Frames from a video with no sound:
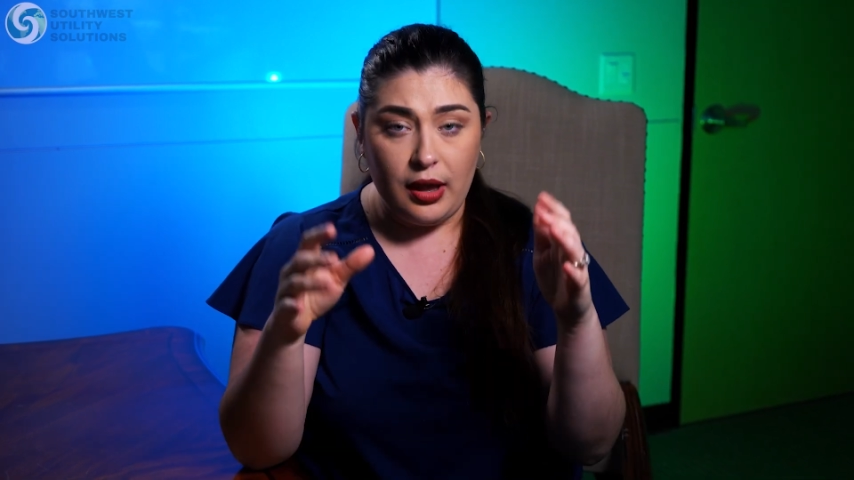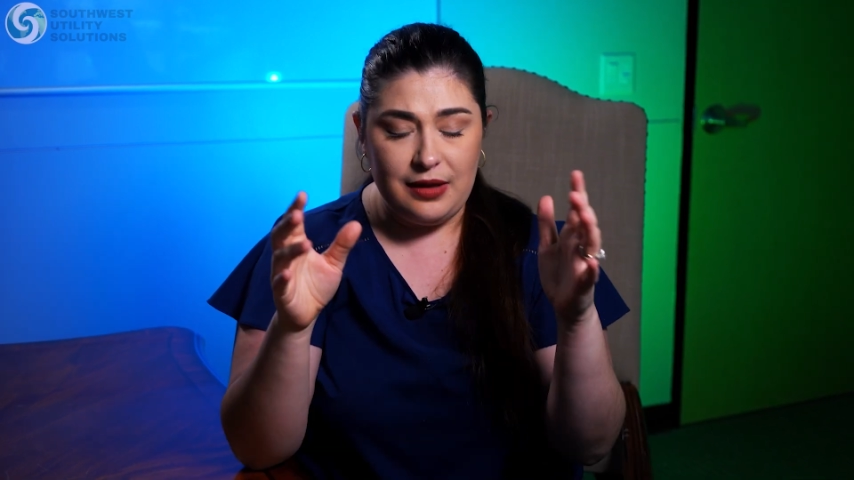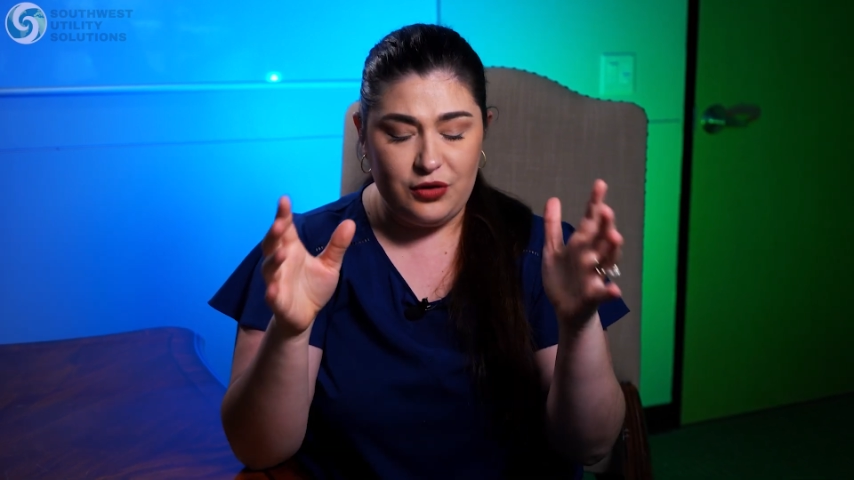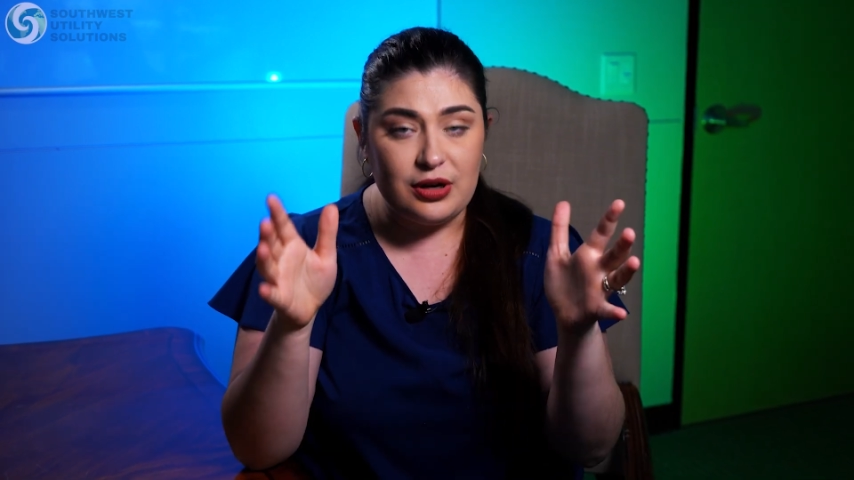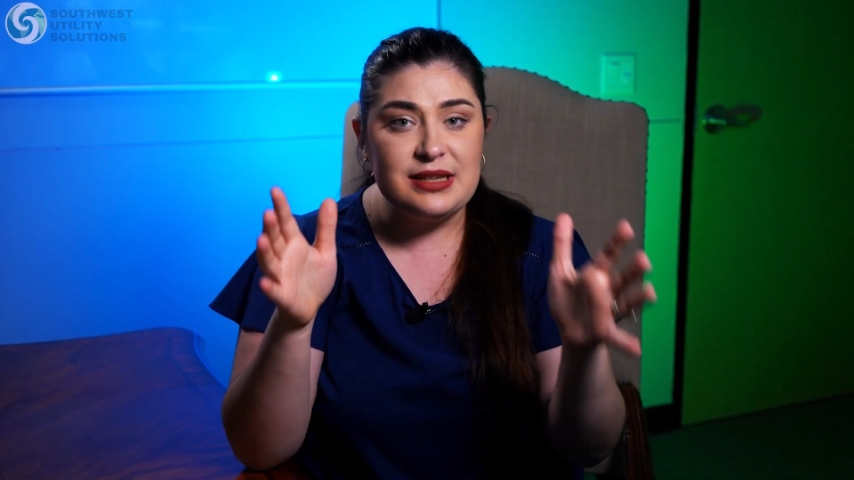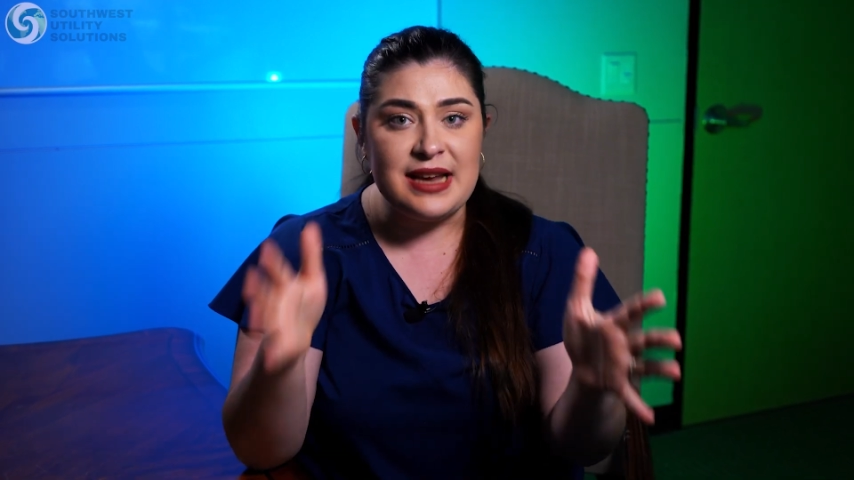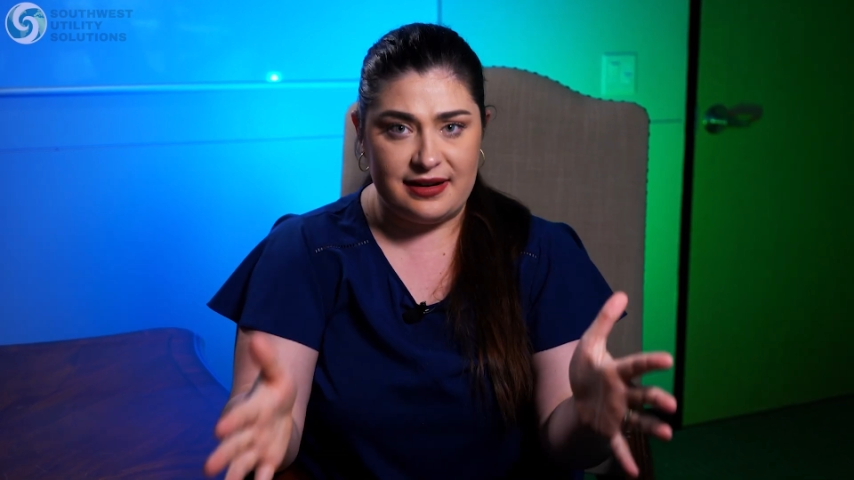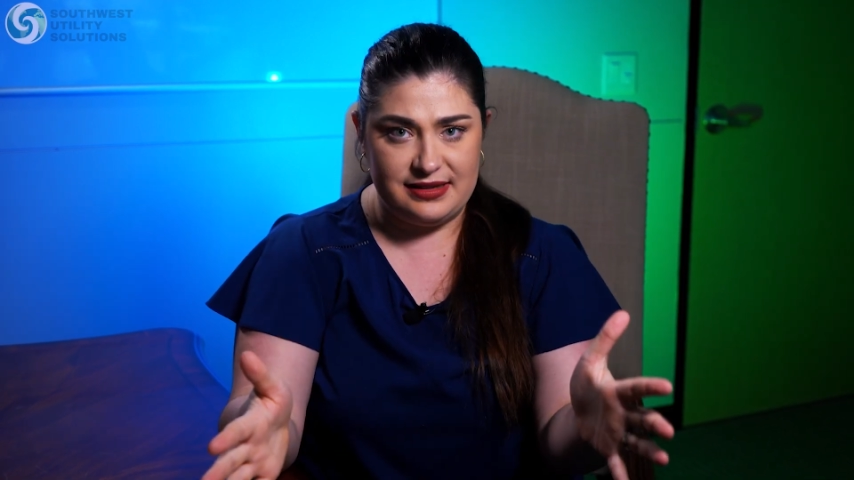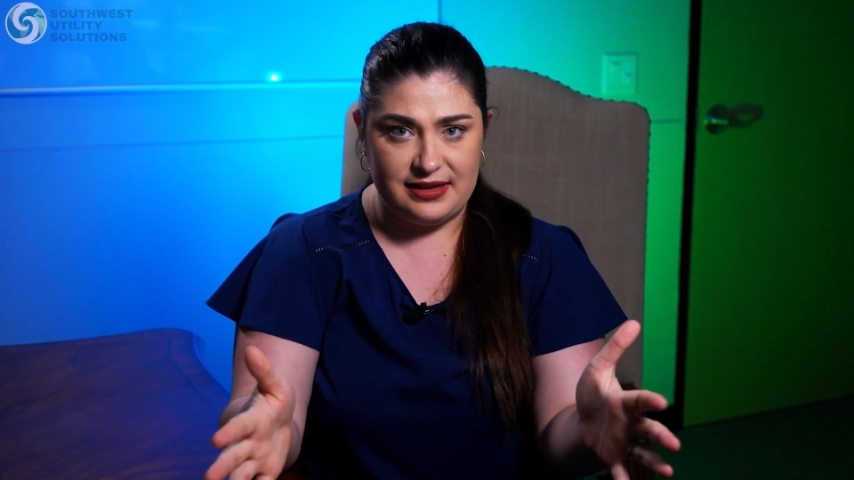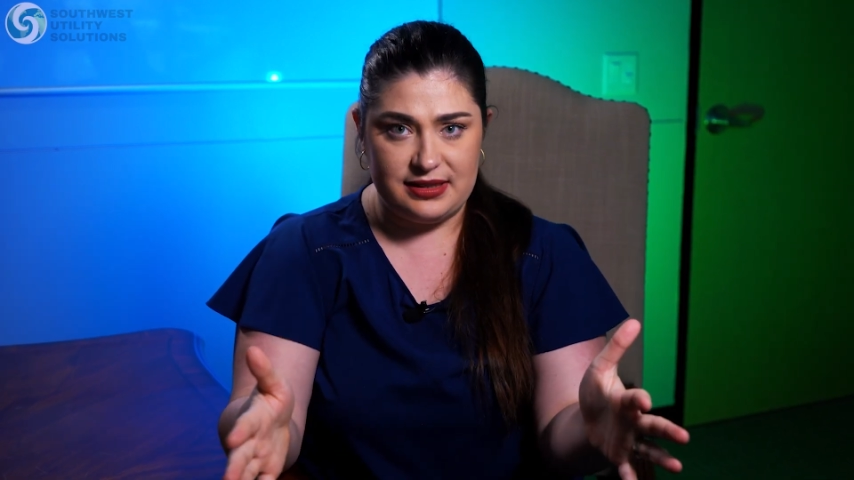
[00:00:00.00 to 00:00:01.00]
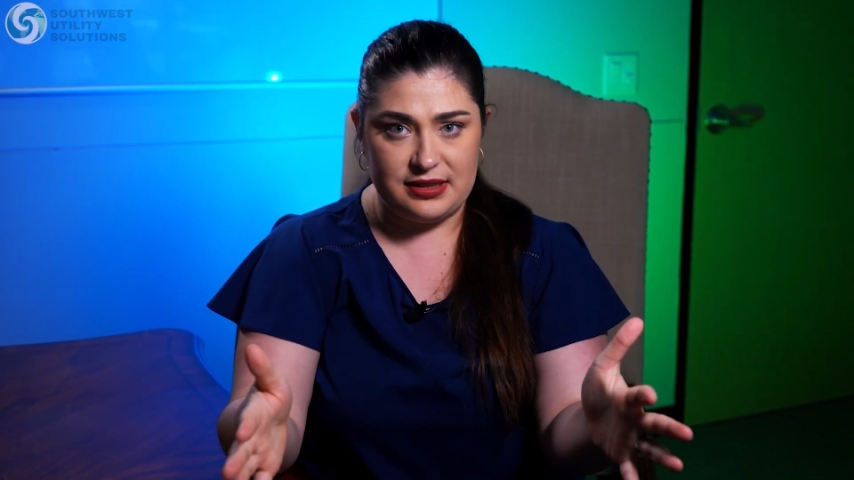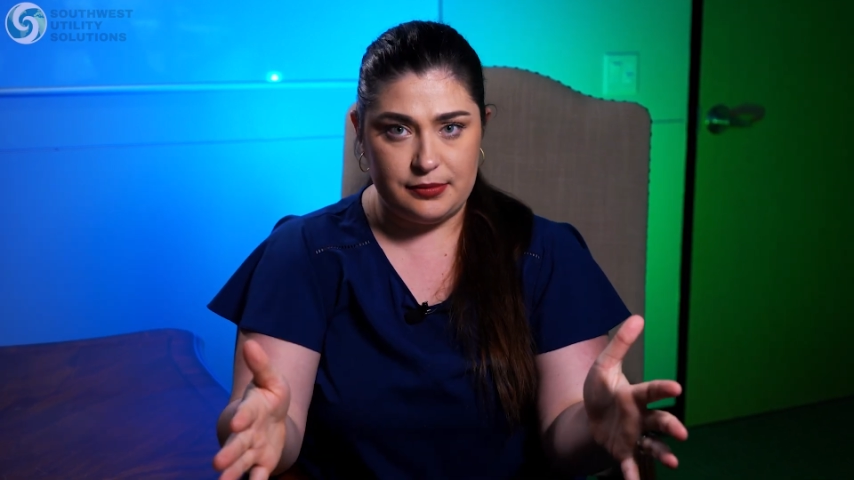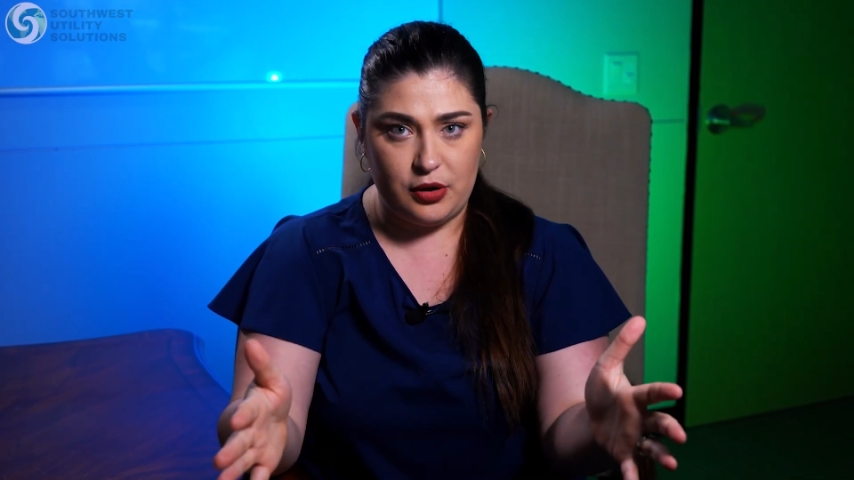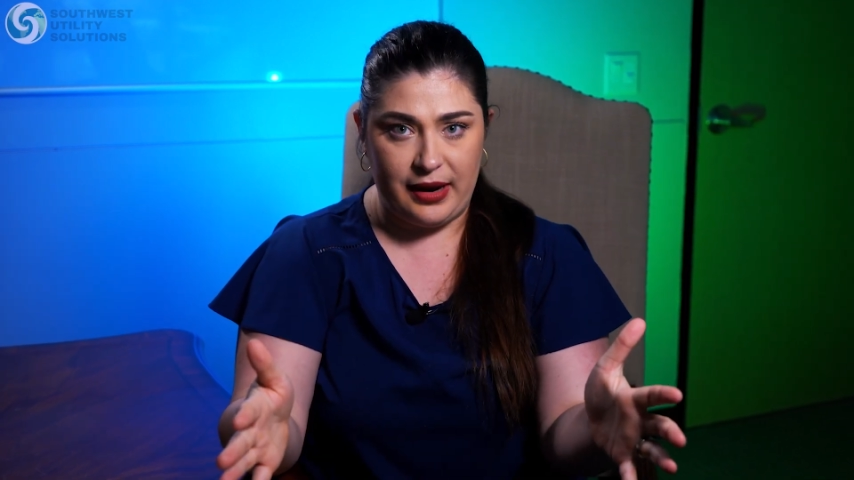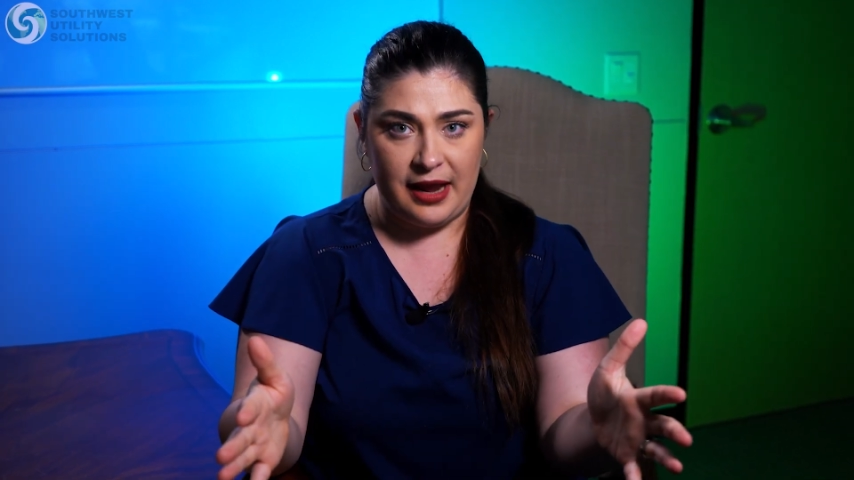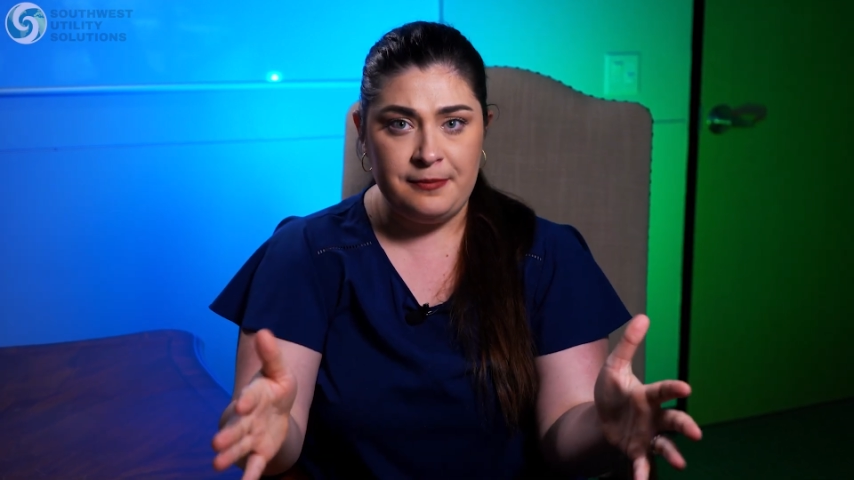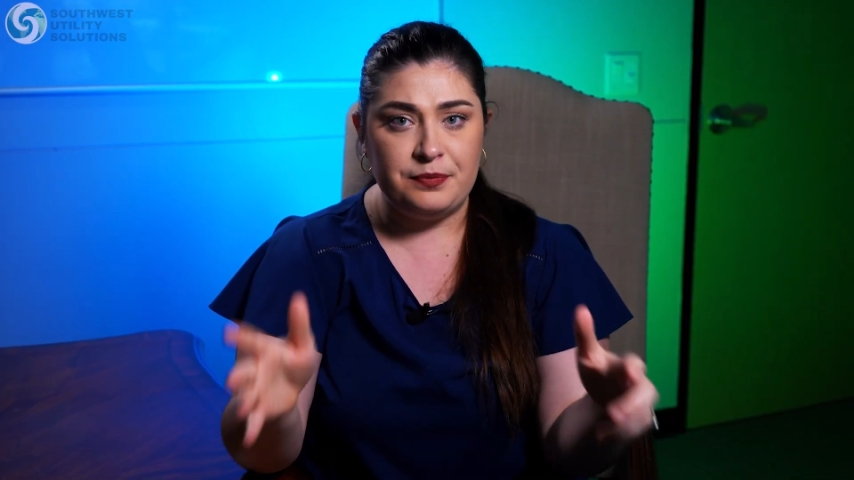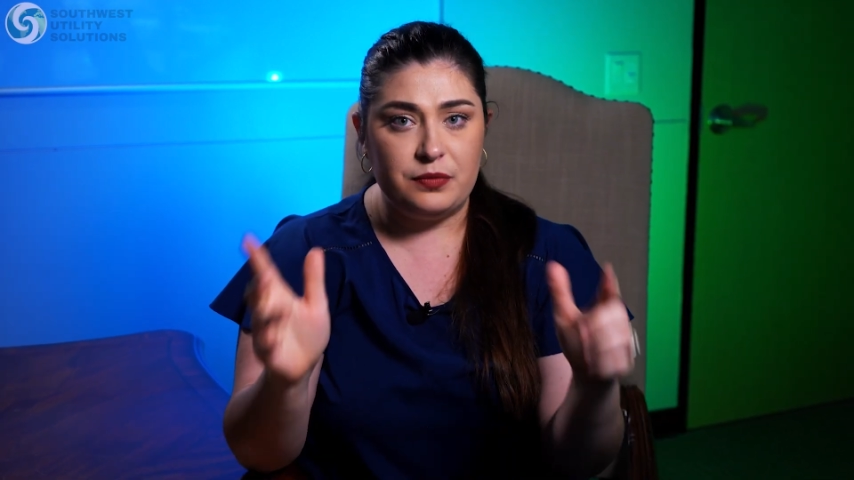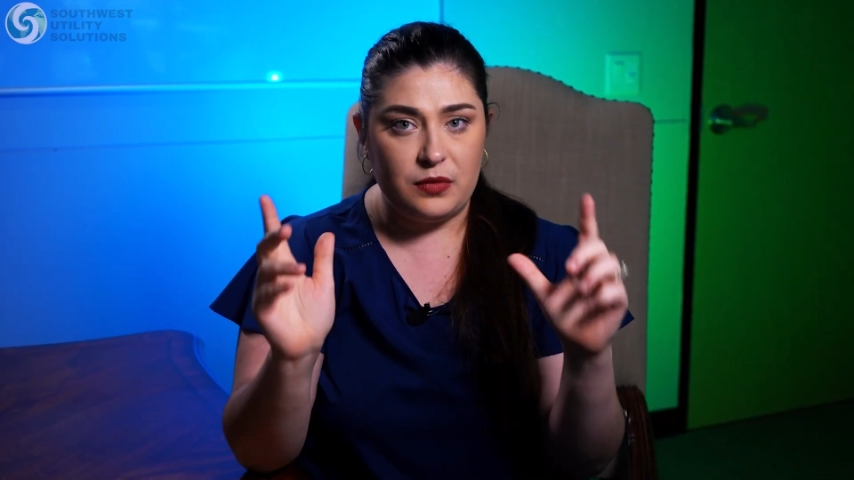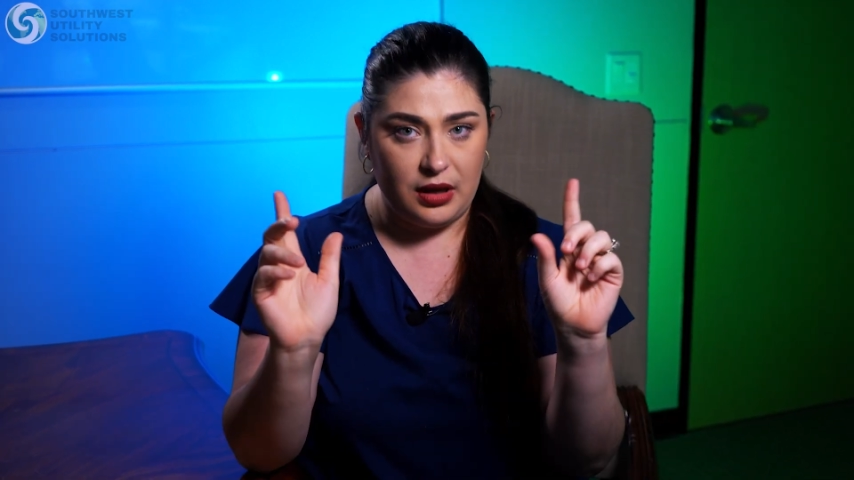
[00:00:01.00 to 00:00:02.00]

If you're in Texas, okay,